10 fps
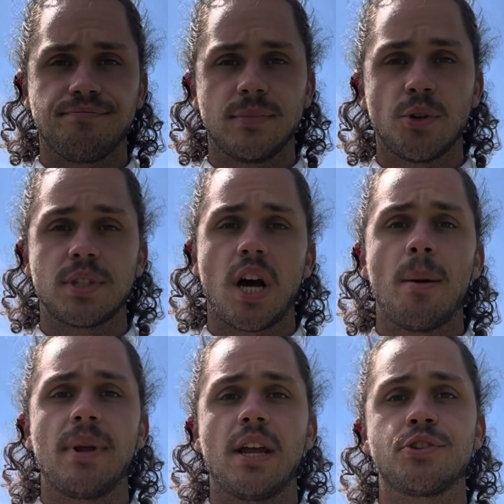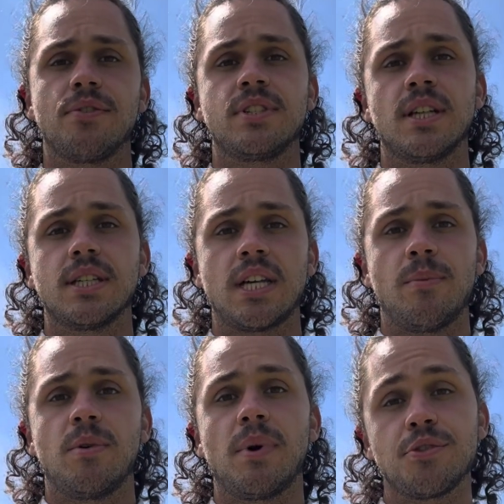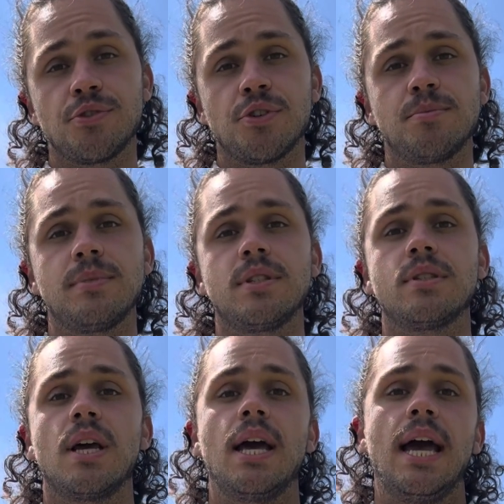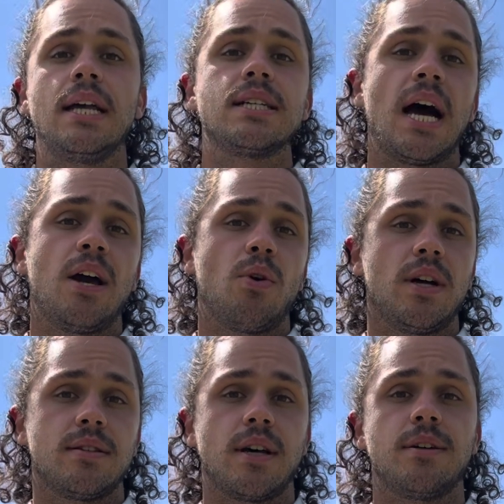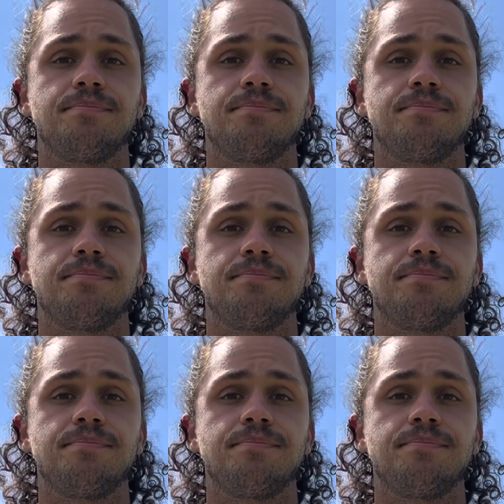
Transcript: So it was a combination of psilocybin mushrooms and ayahuasca.